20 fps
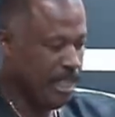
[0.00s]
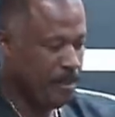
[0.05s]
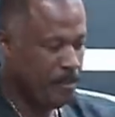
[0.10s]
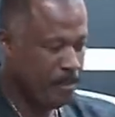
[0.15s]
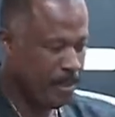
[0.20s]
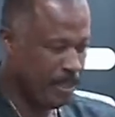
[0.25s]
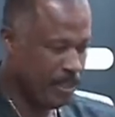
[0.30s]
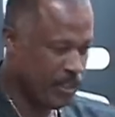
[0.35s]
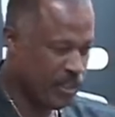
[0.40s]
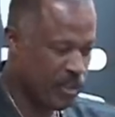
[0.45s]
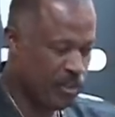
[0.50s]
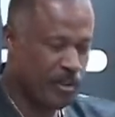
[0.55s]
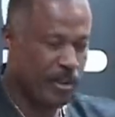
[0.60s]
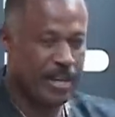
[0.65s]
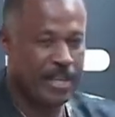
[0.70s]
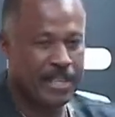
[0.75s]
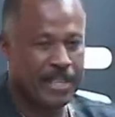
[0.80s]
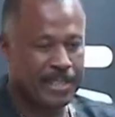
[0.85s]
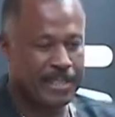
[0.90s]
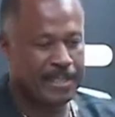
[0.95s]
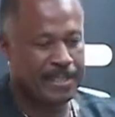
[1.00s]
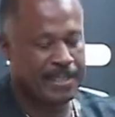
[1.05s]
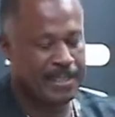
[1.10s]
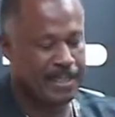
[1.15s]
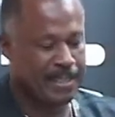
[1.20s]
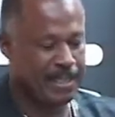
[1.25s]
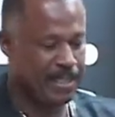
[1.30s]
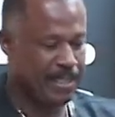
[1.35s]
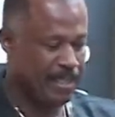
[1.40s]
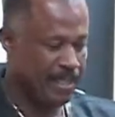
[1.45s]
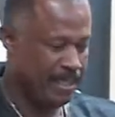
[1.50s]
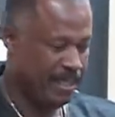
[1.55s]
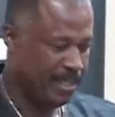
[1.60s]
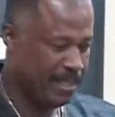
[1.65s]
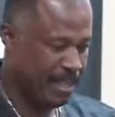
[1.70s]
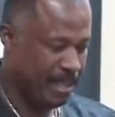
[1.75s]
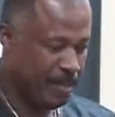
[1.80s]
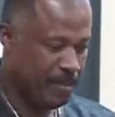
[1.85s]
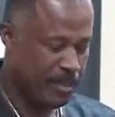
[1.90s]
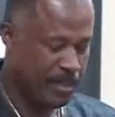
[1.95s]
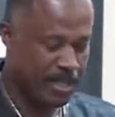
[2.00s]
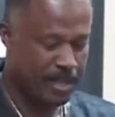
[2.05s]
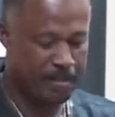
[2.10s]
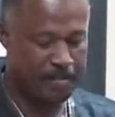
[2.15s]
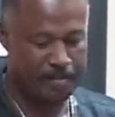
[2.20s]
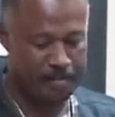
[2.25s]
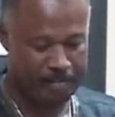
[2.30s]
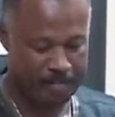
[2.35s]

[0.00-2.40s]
is training. He turns up.